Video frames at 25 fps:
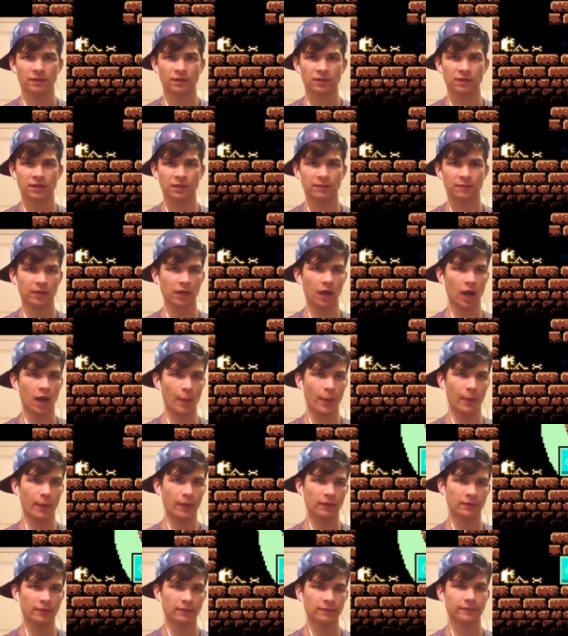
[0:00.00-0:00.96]
It's gonna be
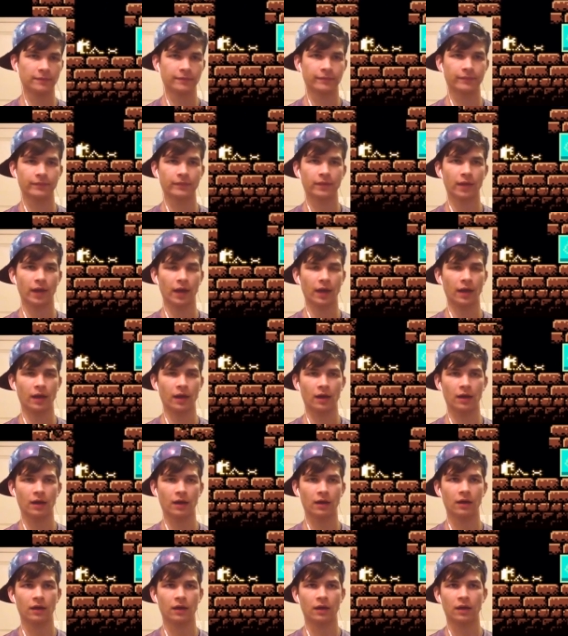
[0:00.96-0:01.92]
up. Okay.
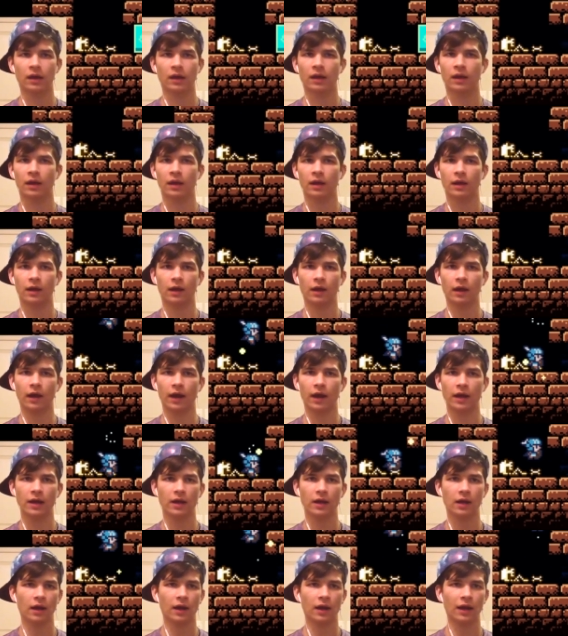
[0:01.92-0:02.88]

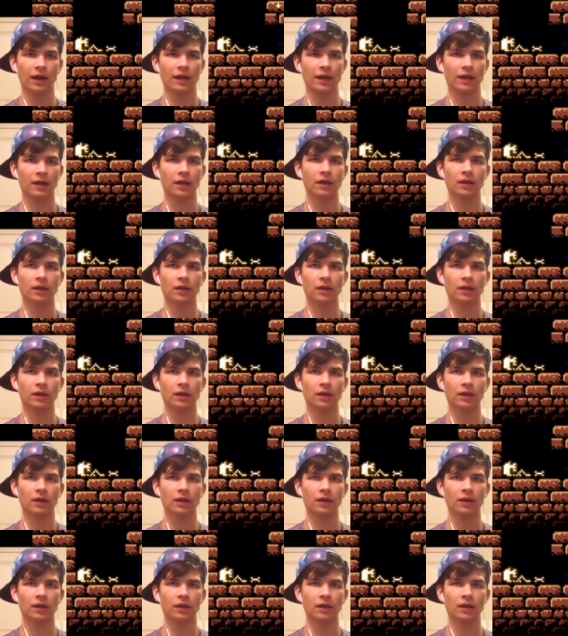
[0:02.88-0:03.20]
Alright, alright.